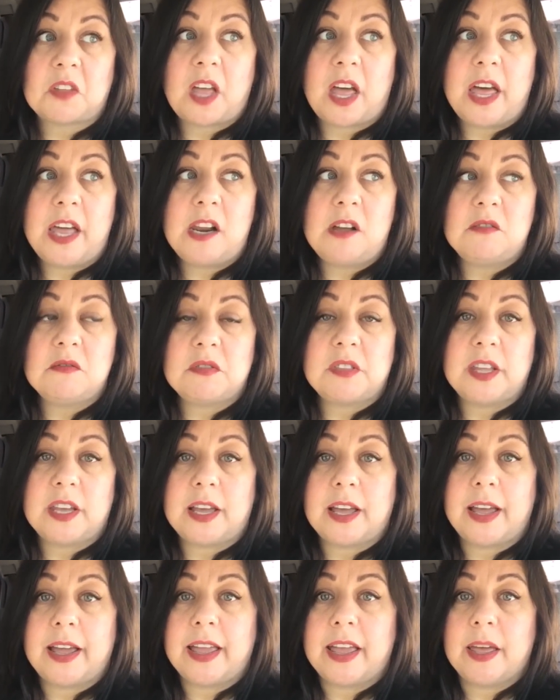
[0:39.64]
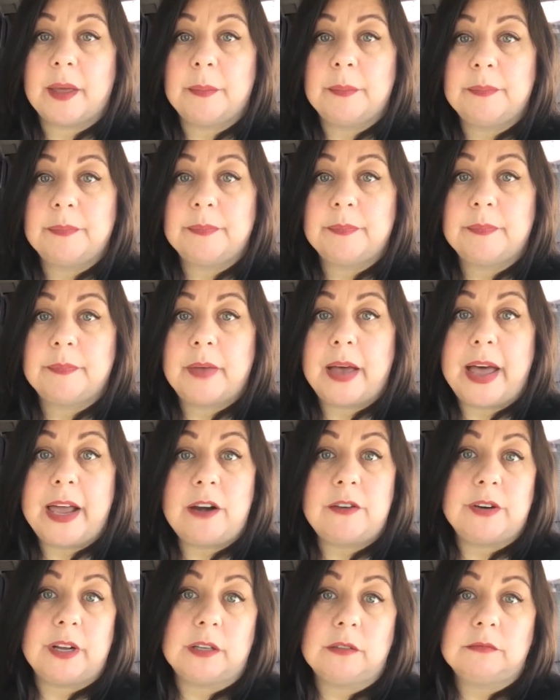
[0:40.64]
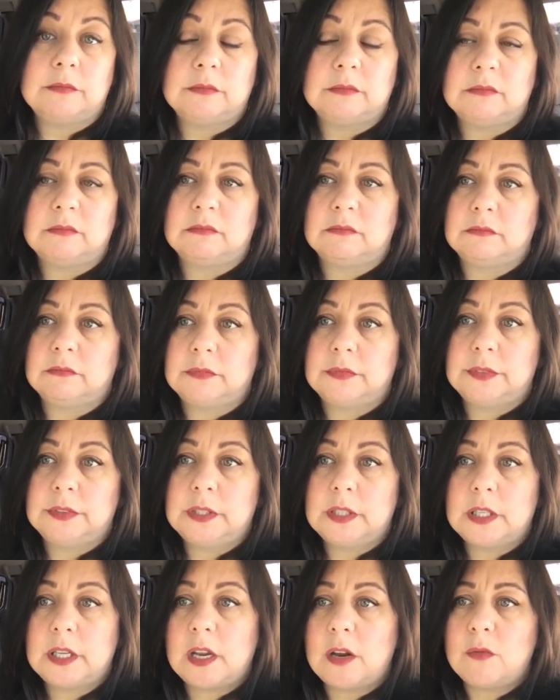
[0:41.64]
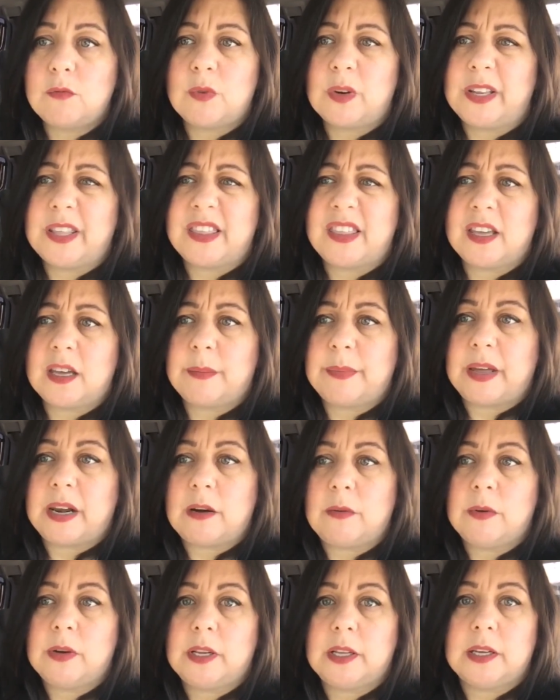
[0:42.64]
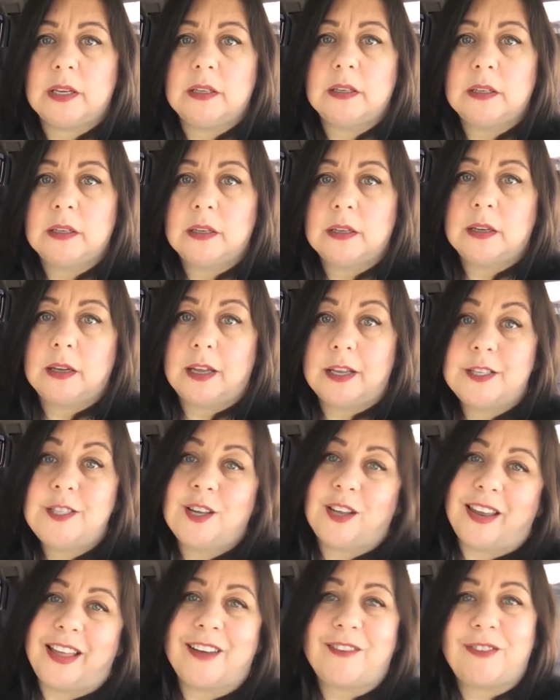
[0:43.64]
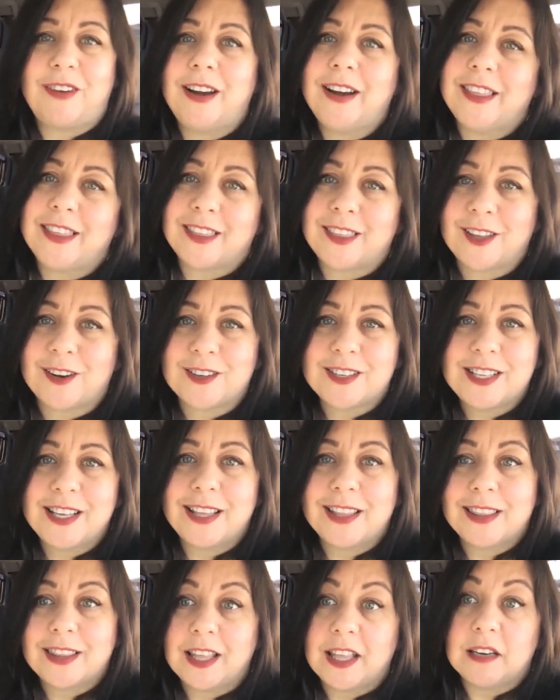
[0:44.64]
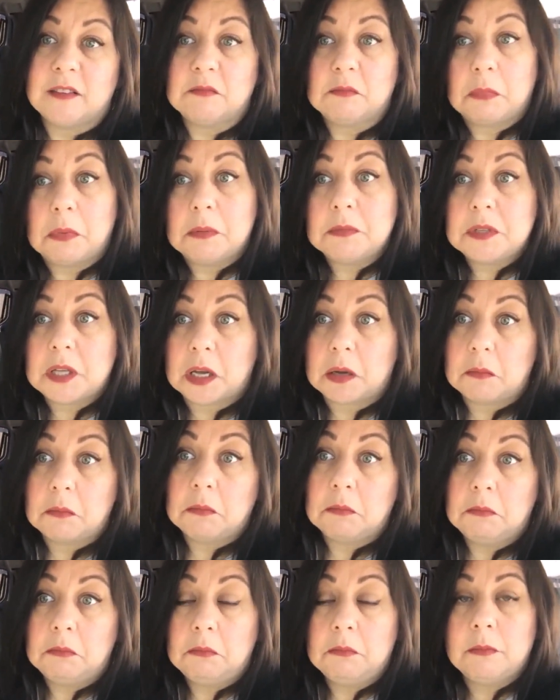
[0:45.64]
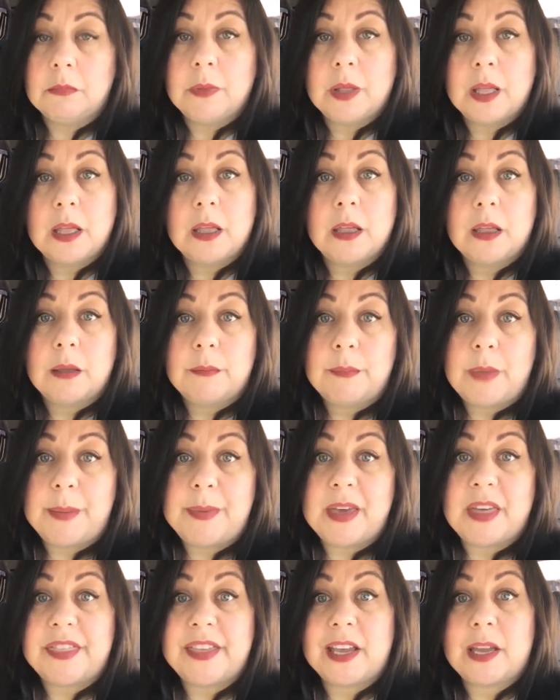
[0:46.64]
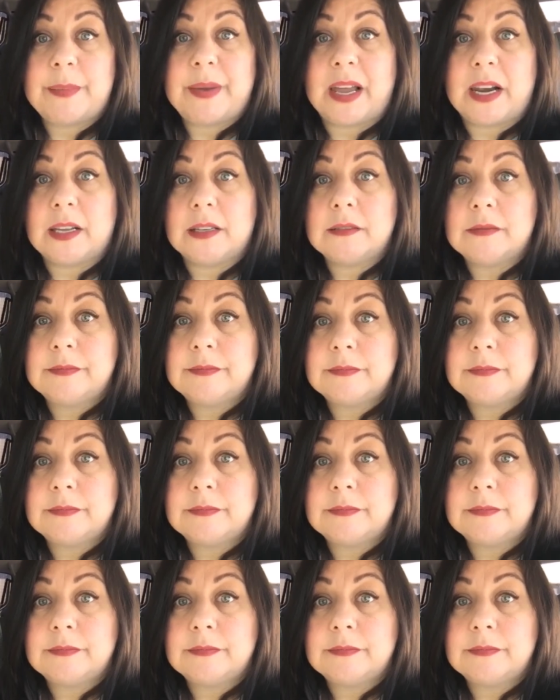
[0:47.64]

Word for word: I don't think I am. I don't know. Don't really think about it, really. Until, like, Friday the 13th, then. It's like, maybe I'll think about it.